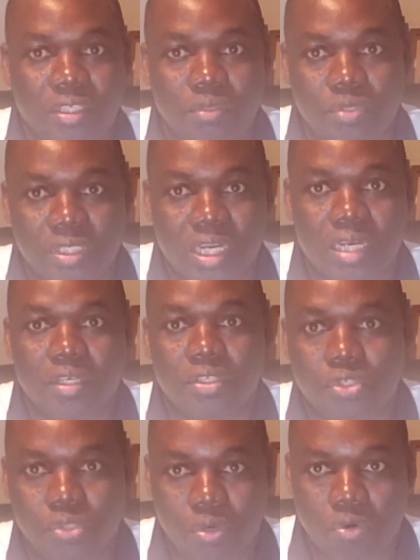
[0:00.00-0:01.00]
They'll send it
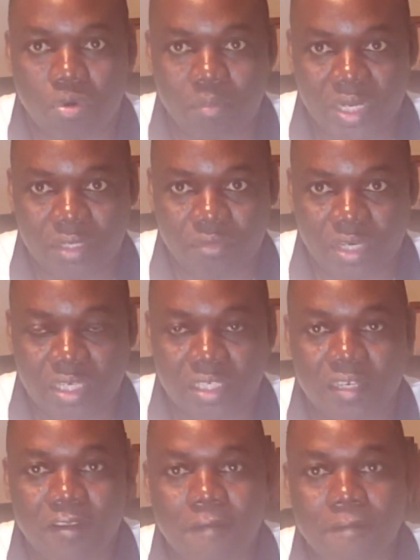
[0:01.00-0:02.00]
to your home address.